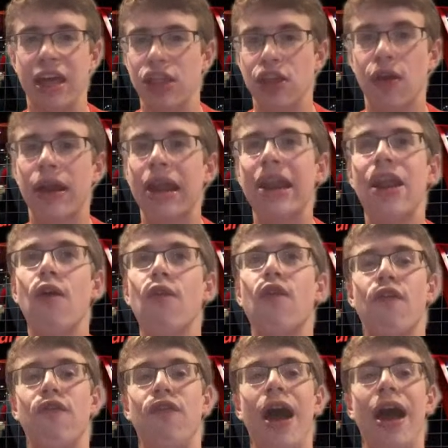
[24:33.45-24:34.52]
They're hitting over
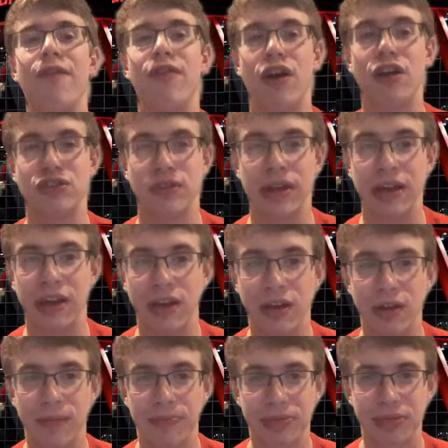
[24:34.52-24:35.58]
500
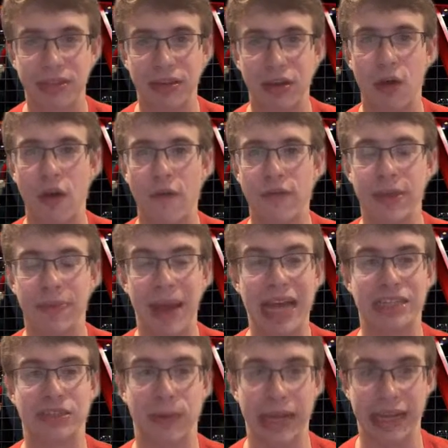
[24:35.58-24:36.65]
over the
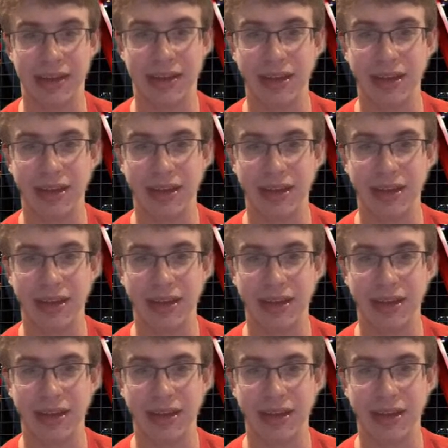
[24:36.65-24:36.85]
past week.